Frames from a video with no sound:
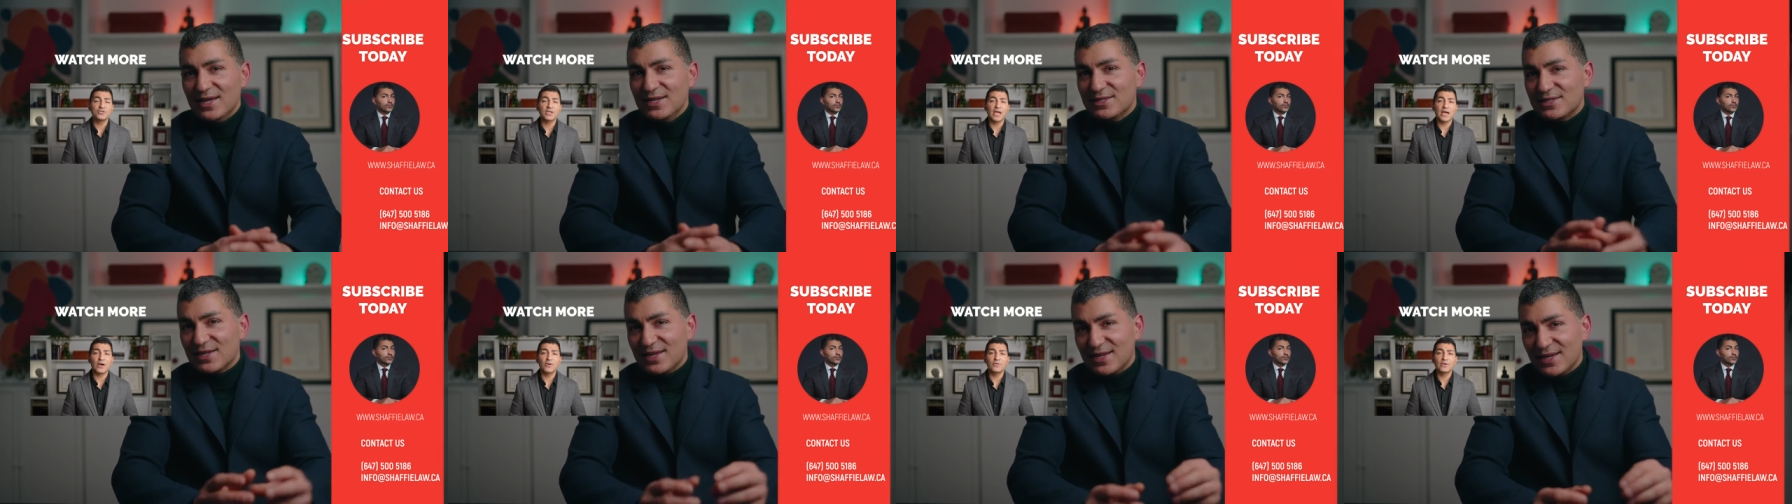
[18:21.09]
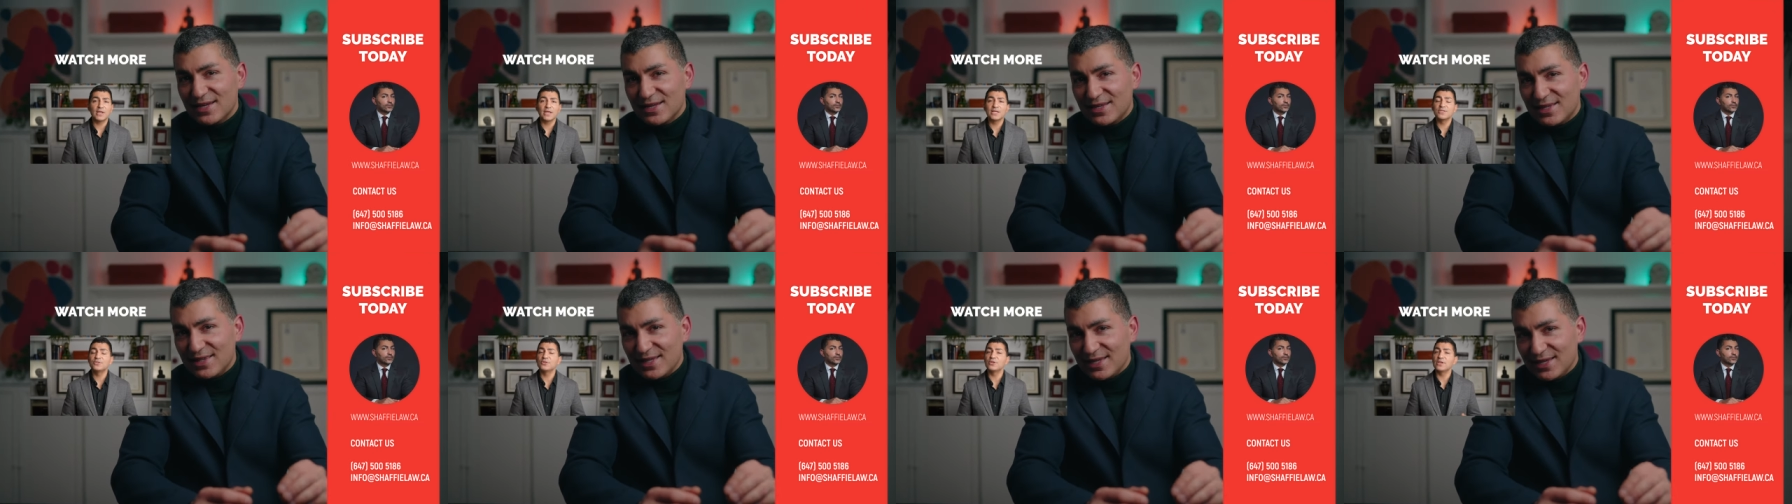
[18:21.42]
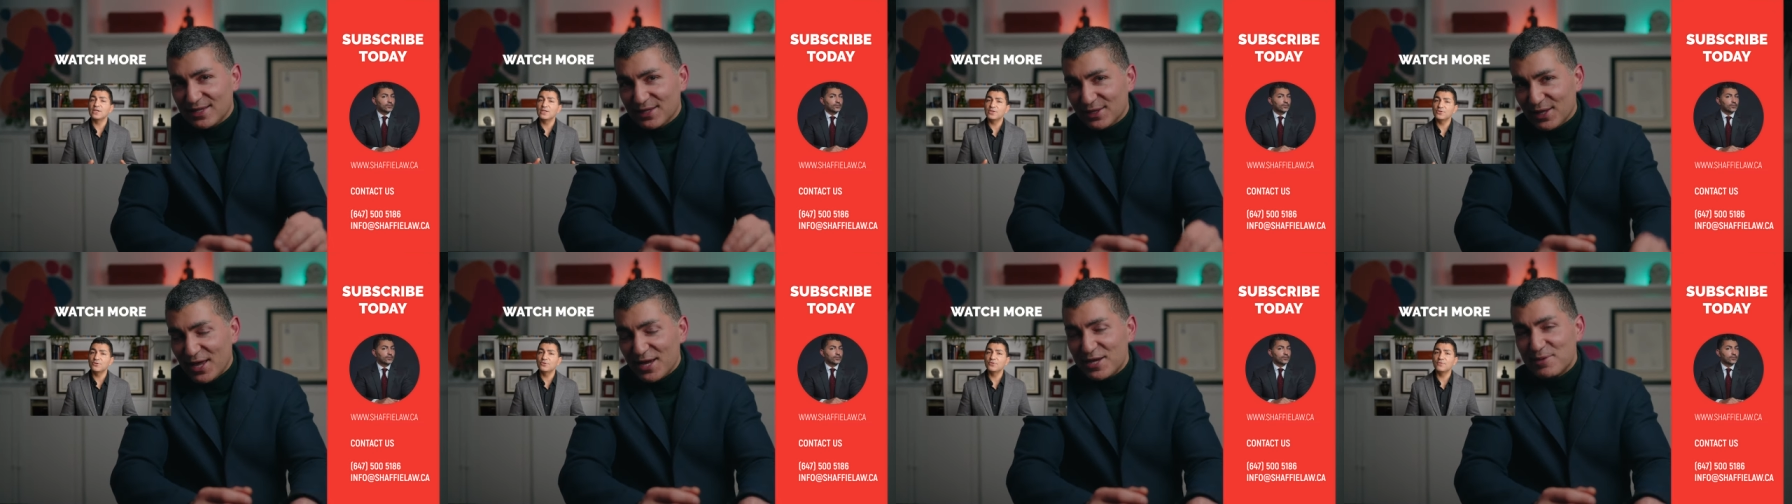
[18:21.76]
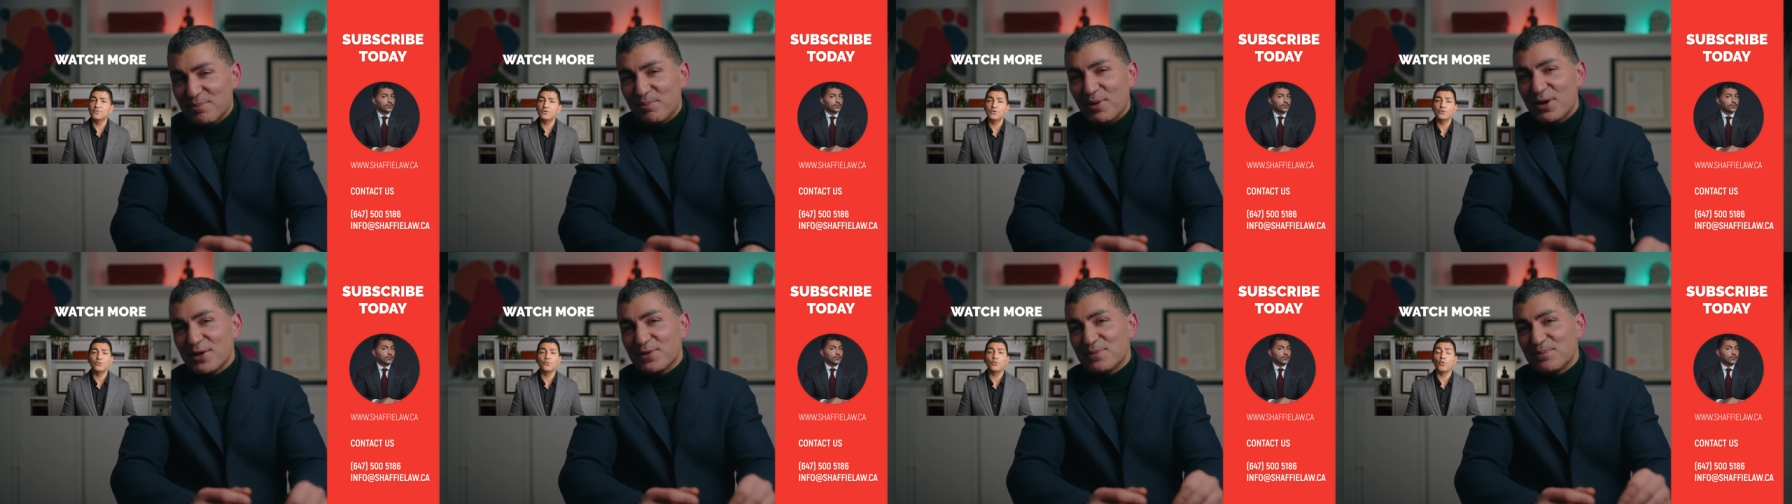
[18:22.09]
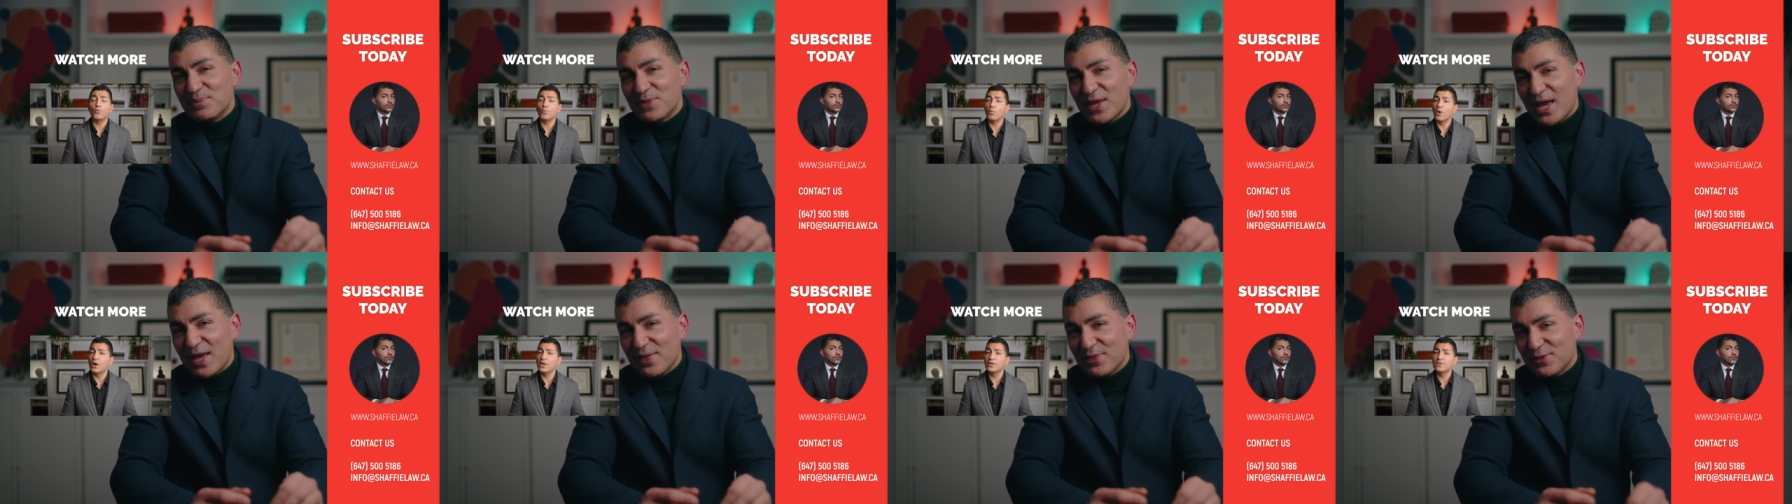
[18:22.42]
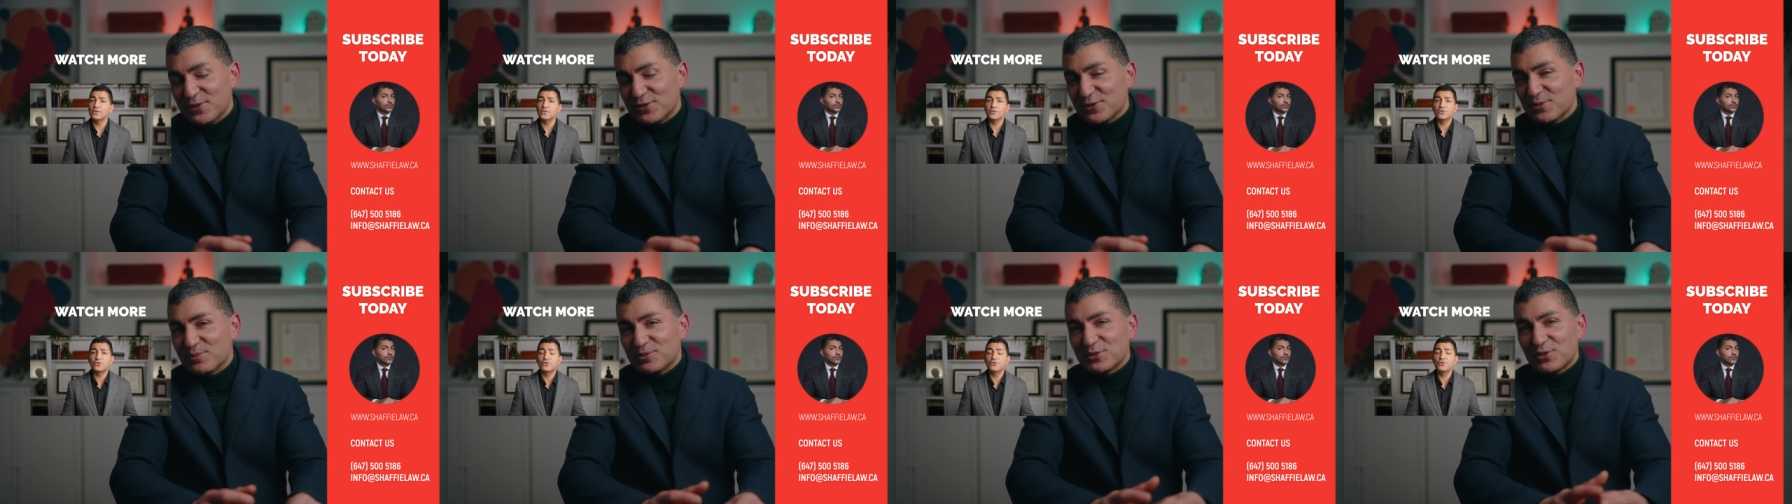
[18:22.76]
to hit the like button and the
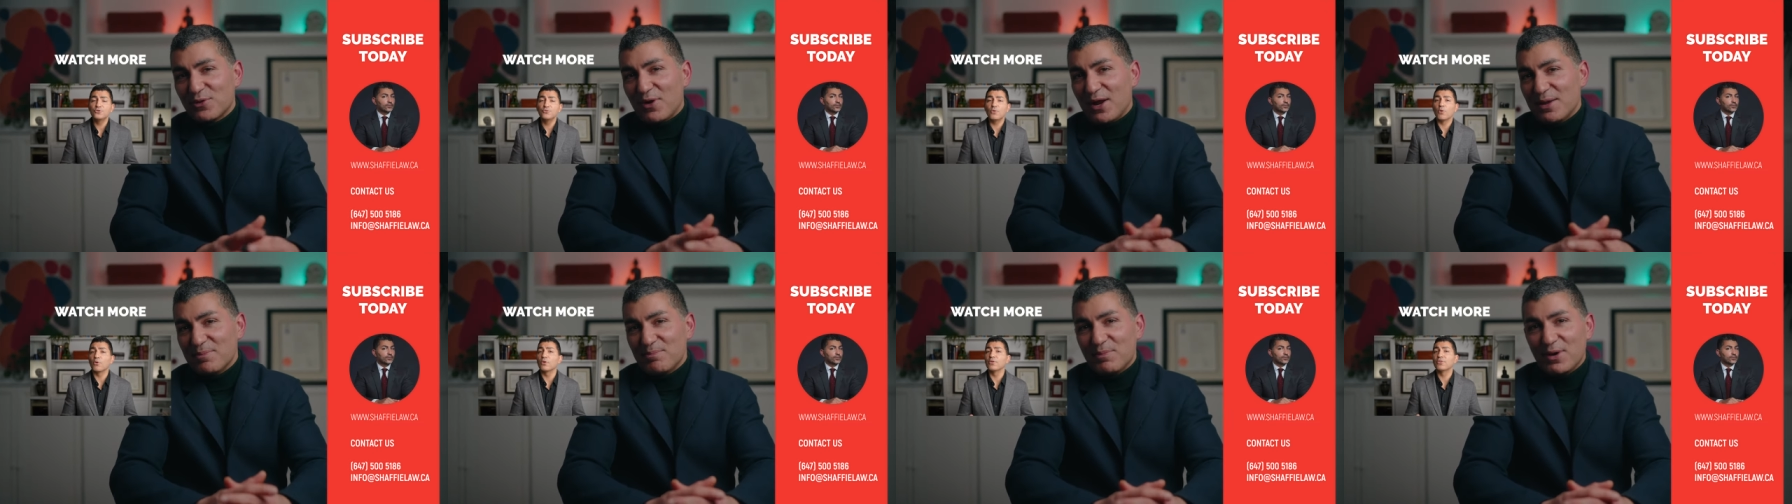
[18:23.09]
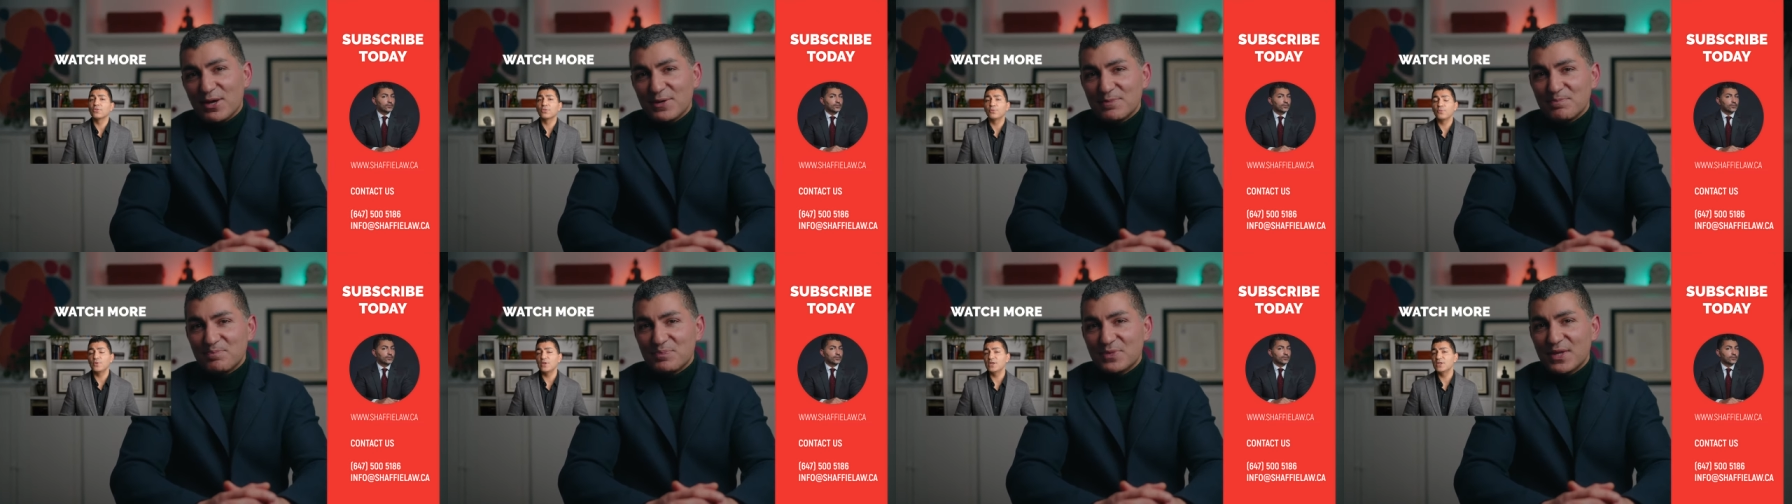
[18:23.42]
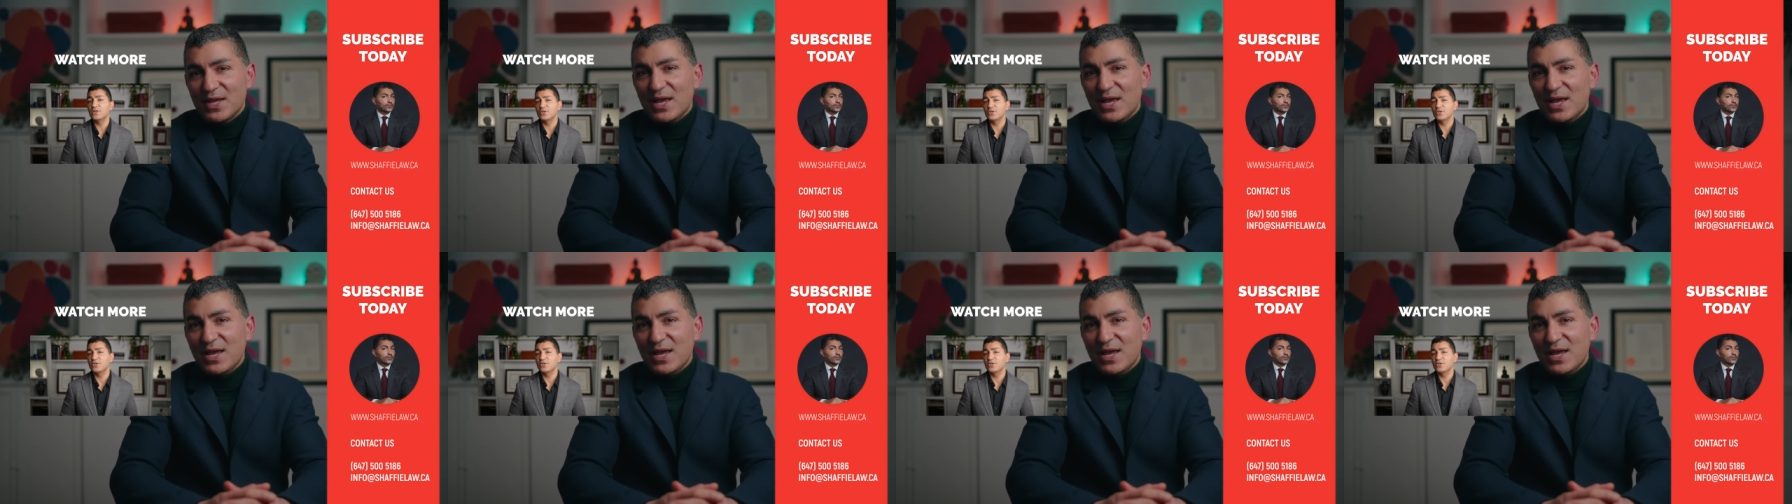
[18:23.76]
subscribe button.